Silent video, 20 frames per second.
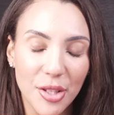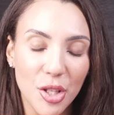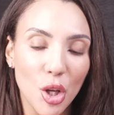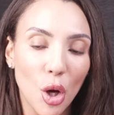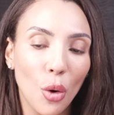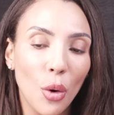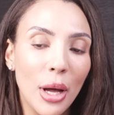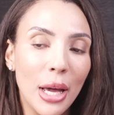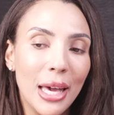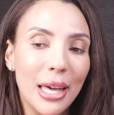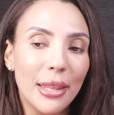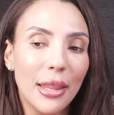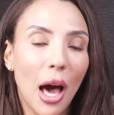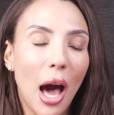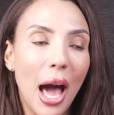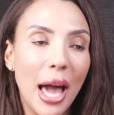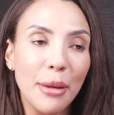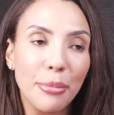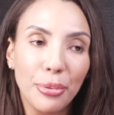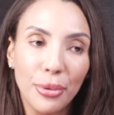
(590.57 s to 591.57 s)
So the
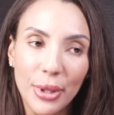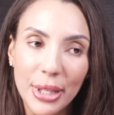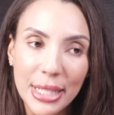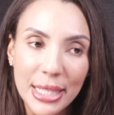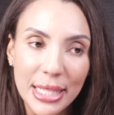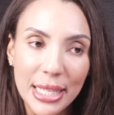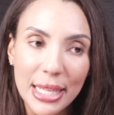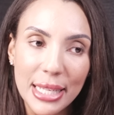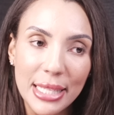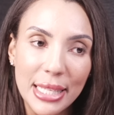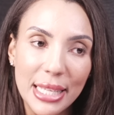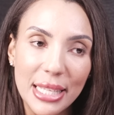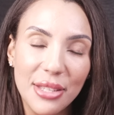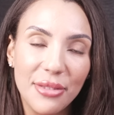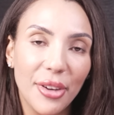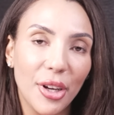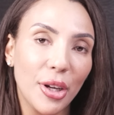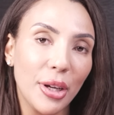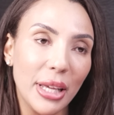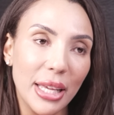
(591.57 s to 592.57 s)
High Priestess
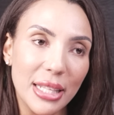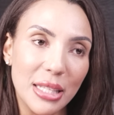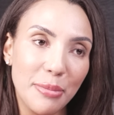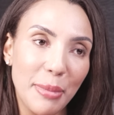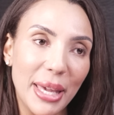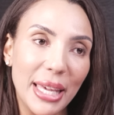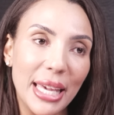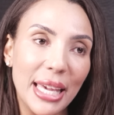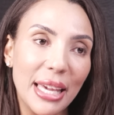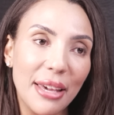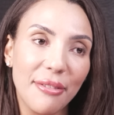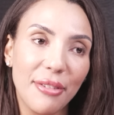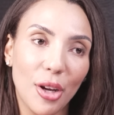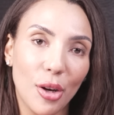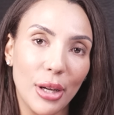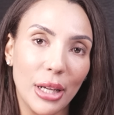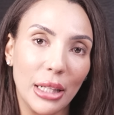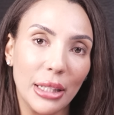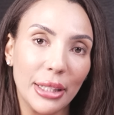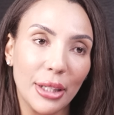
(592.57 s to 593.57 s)
is it's making it
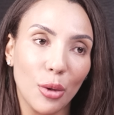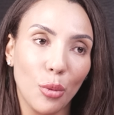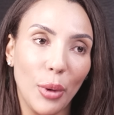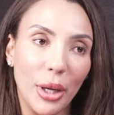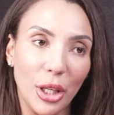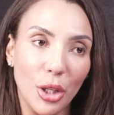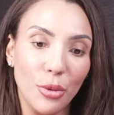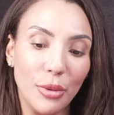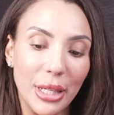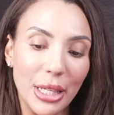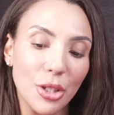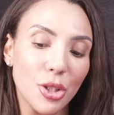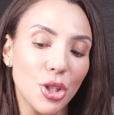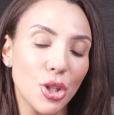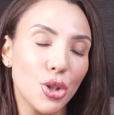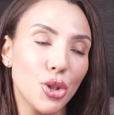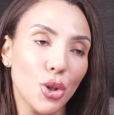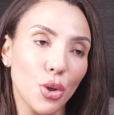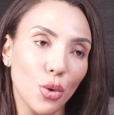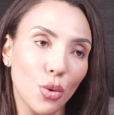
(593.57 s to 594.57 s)
very clear what you need
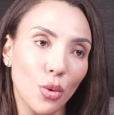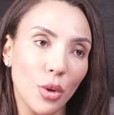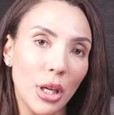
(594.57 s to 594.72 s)
to do